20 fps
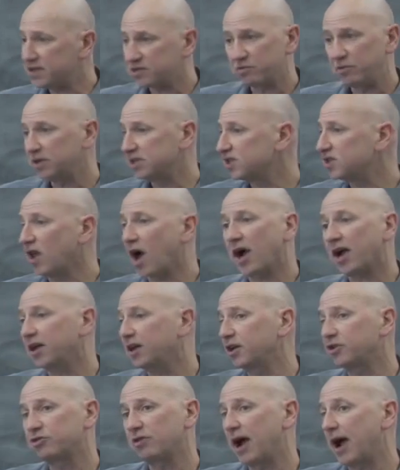This one's not
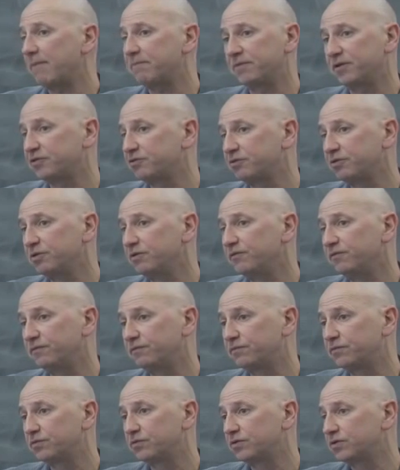going to trap the true
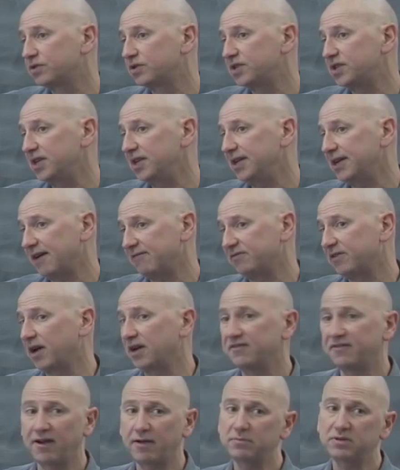CDF
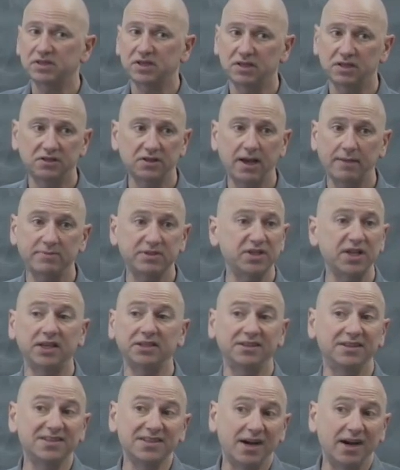95% of the time. It's
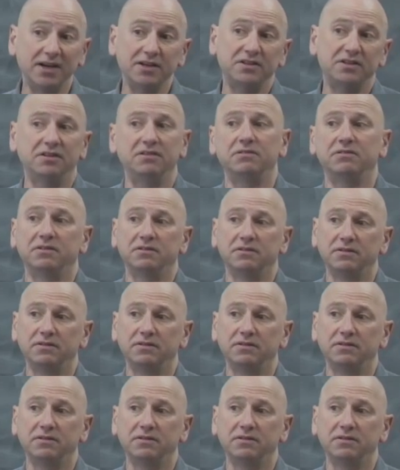not designed to.